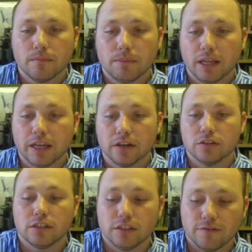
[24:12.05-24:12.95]

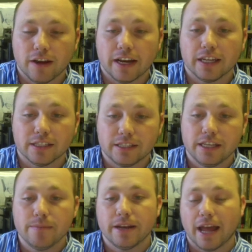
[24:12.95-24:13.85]
players and dividing a
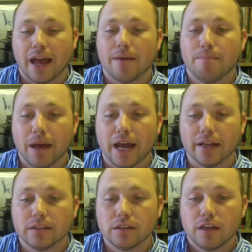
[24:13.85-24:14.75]
team into at
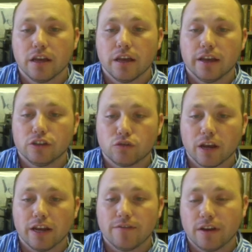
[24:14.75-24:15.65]
bats and
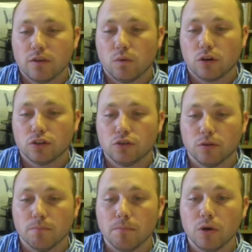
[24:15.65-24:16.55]
trying to find the workers who are
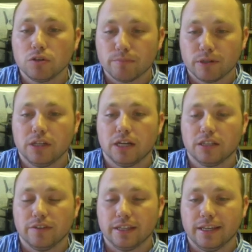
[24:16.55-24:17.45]
most
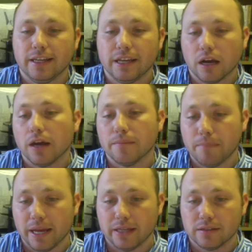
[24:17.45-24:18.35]
productive at getting on
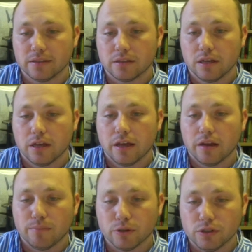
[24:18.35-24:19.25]
base
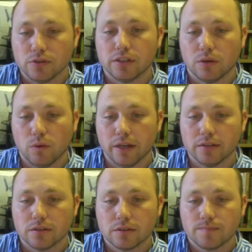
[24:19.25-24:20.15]
and producing
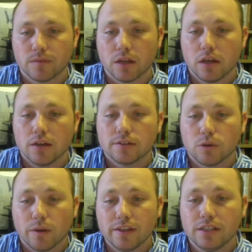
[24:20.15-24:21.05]
wins. So
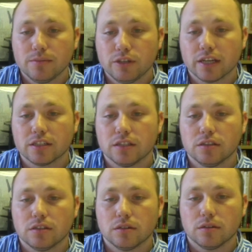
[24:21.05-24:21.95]
while these
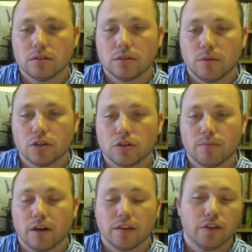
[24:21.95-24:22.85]
objections to marginal
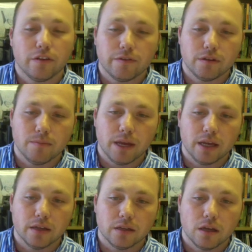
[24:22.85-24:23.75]
product theory
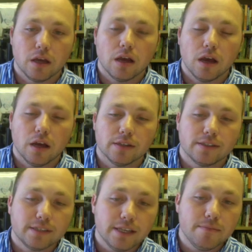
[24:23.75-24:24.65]
demand uh,
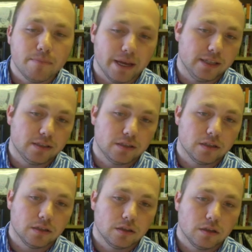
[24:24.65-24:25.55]
seem based
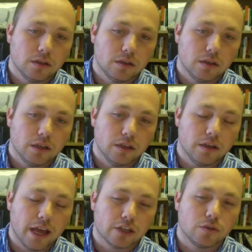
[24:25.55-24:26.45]
in
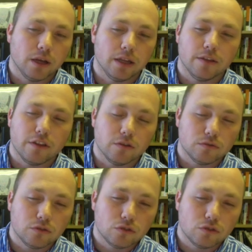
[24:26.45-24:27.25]
actuality, they're